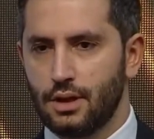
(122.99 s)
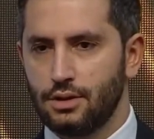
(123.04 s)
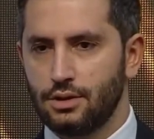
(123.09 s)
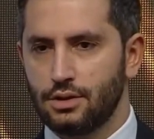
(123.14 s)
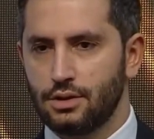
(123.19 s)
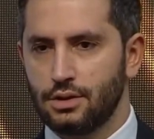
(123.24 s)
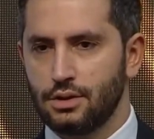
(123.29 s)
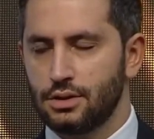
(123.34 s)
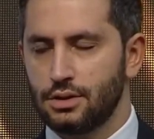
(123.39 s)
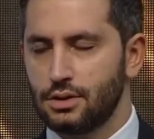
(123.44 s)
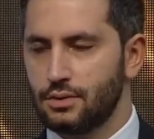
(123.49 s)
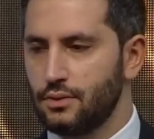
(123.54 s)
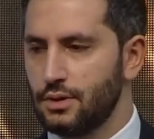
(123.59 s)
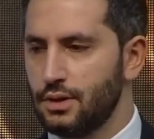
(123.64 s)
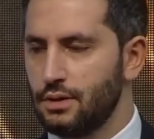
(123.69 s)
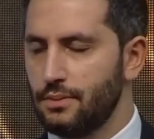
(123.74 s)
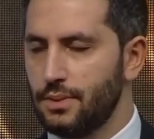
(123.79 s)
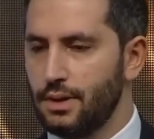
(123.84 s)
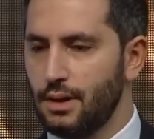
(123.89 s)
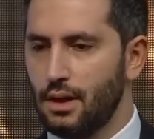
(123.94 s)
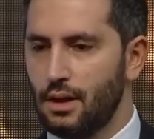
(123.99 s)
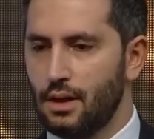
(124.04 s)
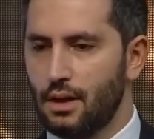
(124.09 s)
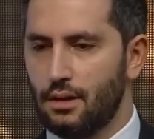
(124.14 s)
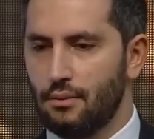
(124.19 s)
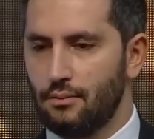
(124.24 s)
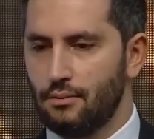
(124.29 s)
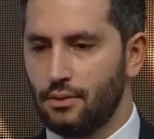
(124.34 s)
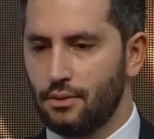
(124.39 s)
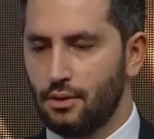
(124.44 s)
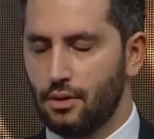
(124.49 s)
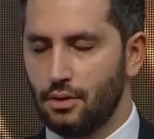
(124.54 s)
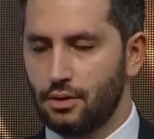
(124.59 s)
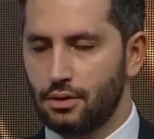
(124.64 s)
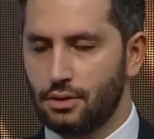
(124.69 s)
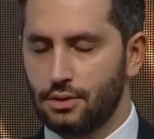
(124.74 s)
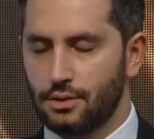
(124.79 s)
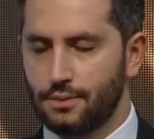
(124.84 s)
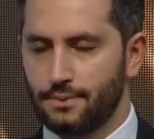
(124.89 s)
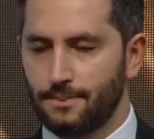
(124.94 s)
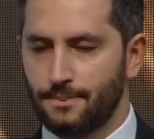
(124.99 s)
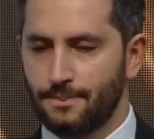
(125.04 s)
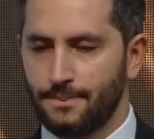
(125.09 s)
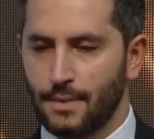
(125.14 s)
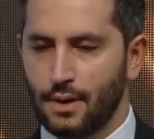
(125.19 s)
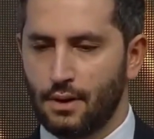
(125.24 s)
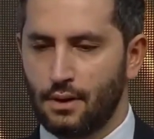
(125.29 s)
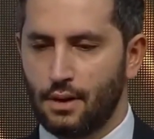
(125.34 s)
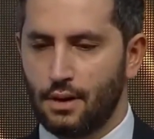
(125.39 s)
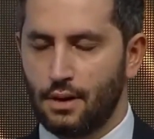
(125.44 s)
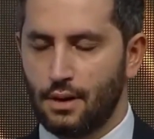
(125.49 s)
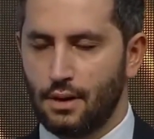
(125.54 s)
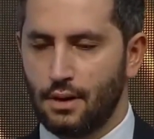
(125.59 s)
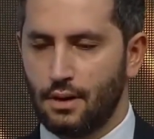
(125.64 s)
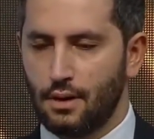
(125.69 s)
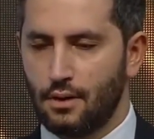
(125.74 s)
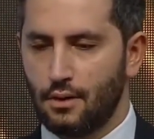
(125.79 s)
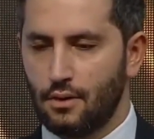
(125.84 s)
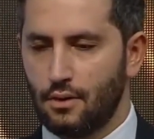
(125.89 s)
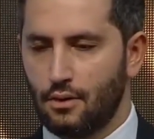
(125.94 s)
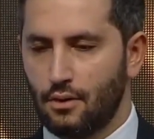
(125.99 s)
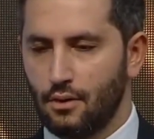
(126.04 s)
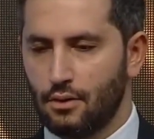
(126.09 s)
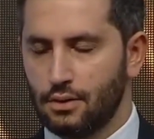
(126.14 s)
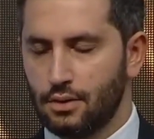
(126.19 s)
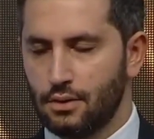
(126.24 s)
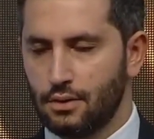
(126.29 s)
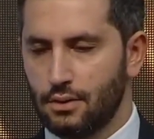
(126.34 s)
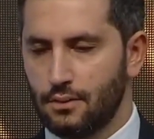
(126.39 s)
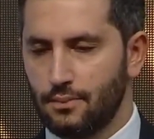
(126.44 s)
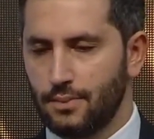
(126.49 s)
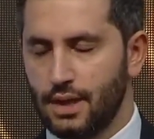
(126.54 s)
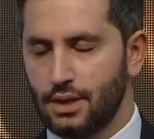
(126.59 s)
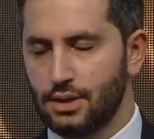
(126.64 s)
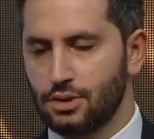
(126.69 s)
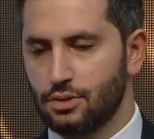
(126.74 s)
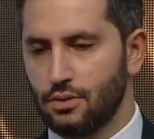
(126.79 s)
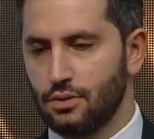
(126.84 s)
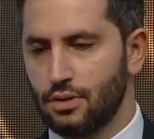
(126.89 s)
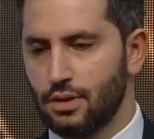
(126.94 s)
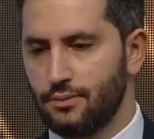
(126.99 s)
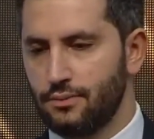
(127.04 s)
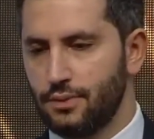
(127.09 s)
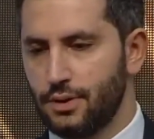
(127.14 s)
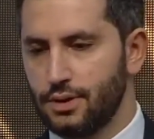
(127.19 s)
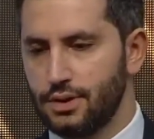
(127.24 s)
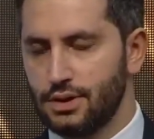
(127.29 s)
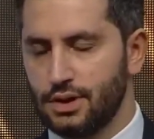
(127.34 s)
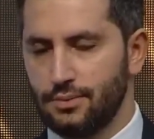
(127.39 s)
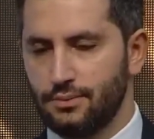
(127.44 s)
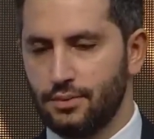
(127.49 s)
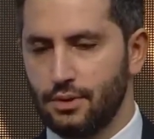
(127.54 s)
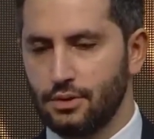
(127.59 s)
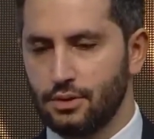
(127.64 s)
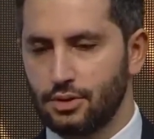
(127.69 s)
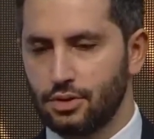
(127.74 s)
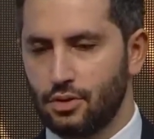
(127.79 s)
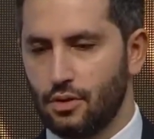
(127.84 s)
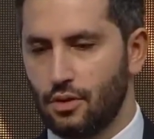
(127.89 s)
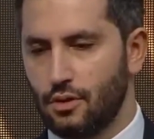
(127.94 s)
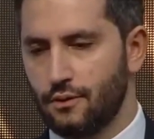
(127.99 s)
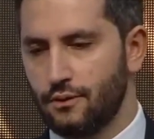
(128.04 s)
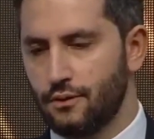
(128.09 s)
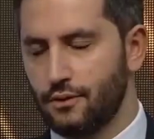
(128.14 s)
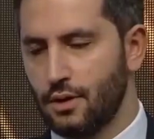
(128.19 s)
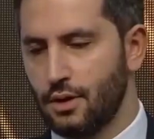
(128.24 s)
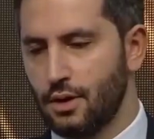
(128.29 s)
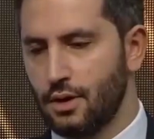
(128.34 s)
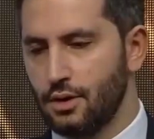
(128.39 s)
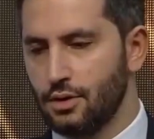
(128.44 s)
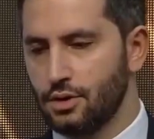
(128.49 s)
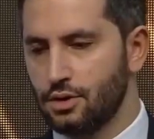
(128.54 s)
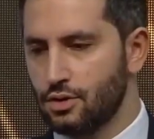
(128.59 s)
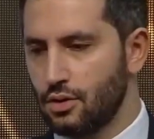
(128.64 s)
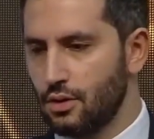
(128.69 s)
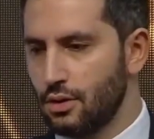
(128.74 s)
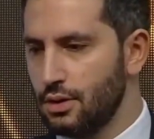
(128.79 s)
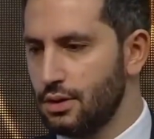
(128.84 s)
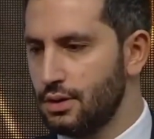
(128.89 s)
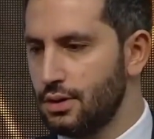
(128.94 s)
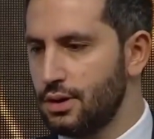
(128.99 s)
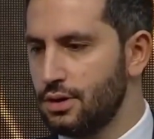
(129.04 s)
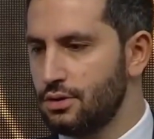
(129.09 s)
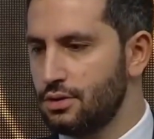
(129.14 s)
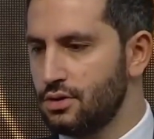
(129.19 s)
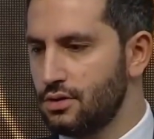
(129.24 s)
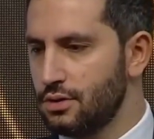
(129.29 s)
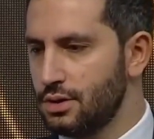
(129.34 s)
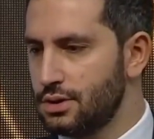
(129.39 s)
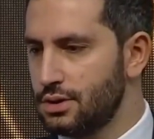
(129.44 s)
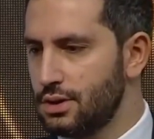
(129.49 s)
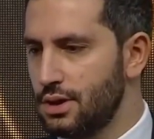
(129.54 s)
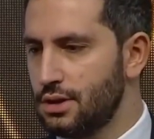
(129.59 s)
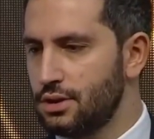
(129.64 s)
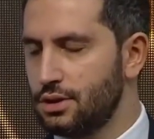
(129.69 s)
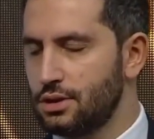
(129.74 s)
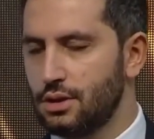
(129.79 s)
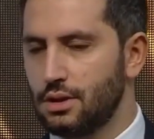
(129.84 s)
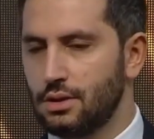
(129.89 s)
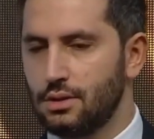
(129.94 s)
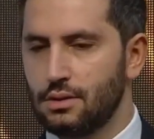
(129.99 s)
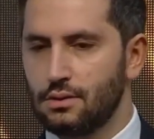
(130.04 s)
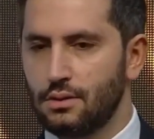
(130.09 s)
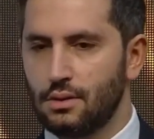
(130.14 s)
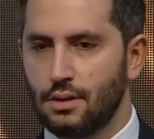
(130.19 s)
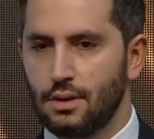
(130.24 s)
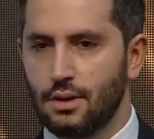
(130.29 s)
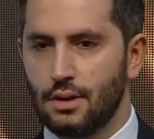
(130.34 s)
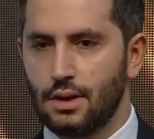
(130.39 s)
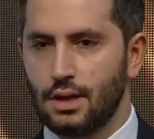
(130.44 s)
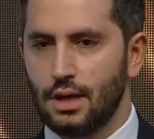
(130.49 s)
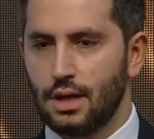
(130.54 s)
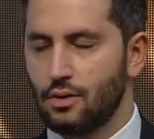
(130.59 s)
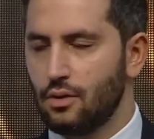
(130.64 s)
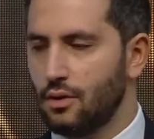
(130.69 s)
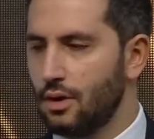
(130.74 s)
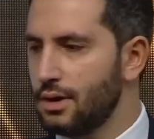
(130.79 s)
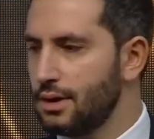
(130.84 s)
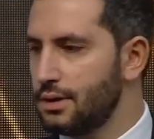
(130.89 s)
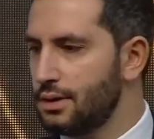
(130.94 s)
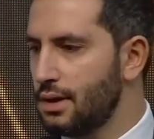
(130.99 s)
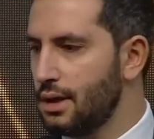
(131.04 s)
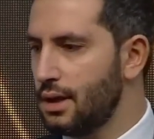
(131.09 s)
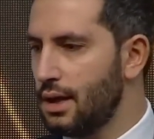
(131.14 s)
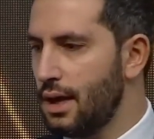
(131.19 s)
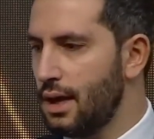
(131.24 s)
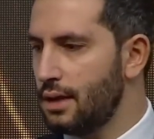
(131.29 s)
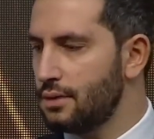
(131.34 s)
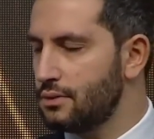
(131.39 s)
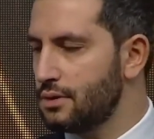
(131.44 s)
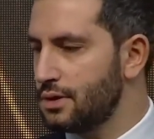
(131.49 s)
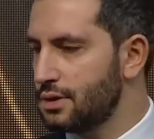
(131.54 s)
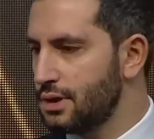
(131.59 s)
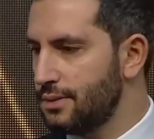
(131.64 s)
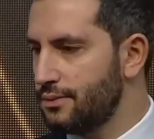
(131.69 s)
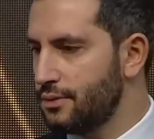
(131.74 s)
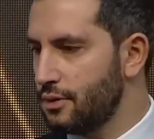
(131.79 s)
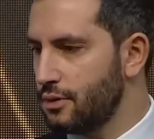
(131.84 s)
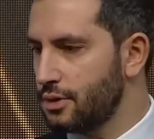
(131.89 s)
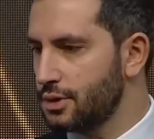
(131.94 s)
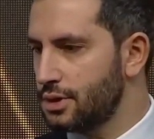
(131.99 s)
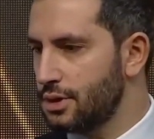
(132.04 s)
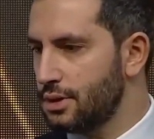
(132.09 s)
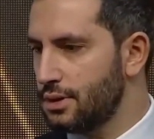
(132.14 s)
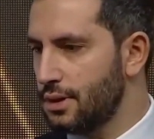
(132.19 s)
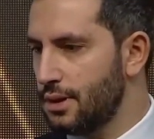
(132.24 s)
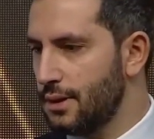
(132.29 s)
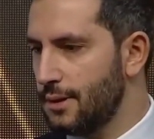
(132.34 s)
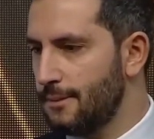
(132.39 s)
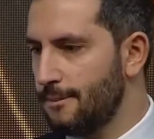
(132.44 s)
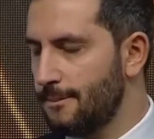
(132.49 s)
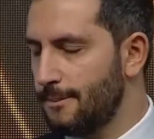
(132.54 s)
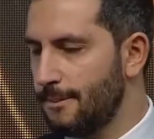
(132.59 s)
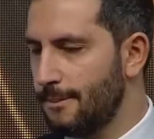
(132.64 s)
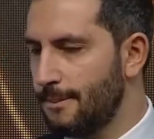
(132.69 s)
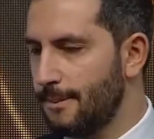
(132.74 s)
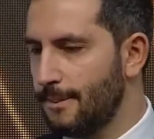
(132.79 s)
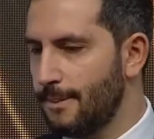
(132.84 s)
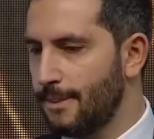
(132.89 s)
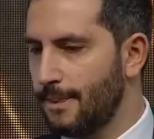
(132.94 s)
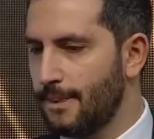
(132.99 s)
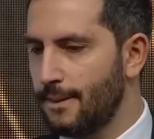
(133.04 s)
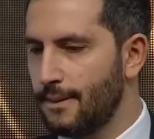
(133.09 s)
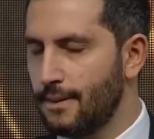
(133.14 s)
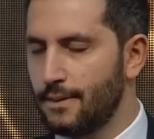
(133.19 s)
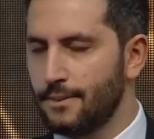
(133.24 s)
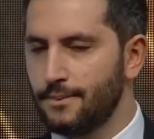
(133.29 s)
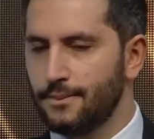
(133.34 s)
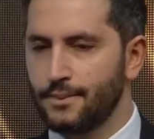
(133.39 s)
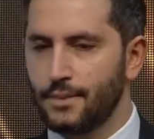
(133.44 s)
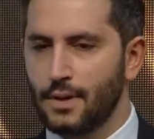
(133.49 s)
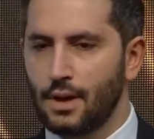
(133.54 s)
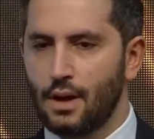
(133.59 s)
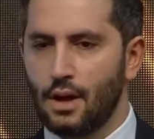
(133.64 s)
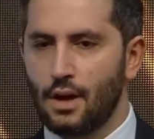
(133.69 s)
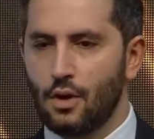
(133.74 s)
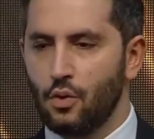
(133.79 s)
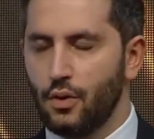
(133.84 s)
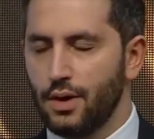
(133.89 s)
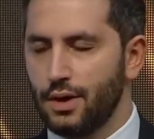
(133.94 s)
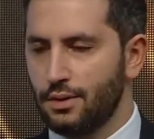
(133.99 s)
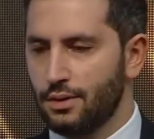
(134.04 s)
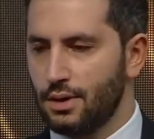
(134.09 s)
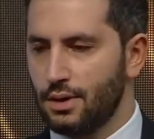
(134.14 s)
on the principles of sovereignty, jurisdiction, equality, and reciprocity. We think that if we manage to